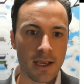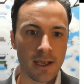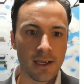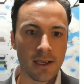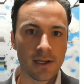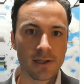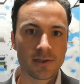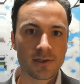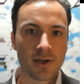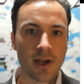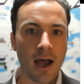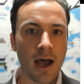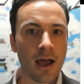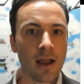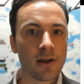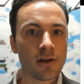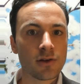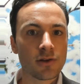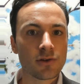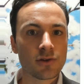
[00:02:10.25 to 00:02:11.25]
it's not
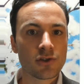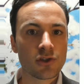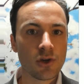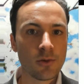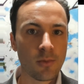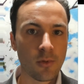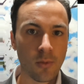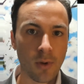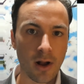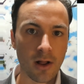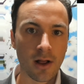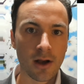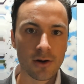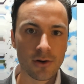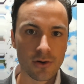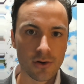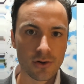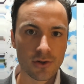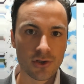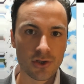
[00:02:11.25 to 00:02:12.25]
super well
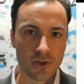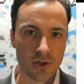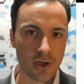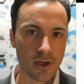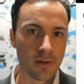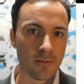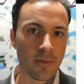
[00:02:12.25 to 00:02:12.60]
understood,